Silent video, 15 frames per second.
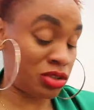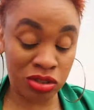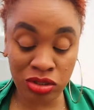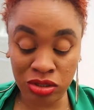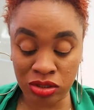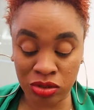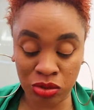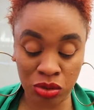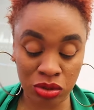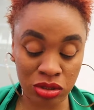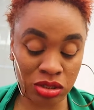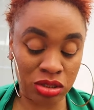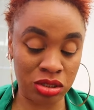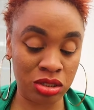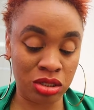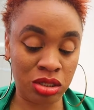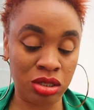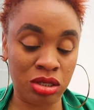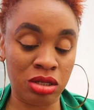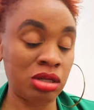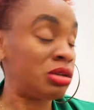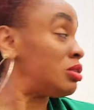Oh, they stole.
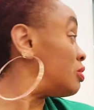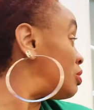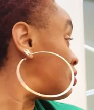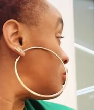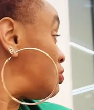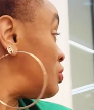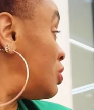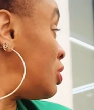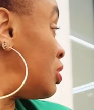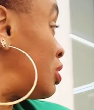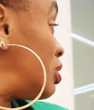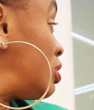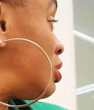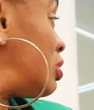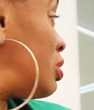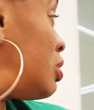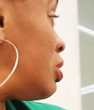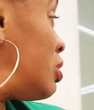They stole. Oh my god,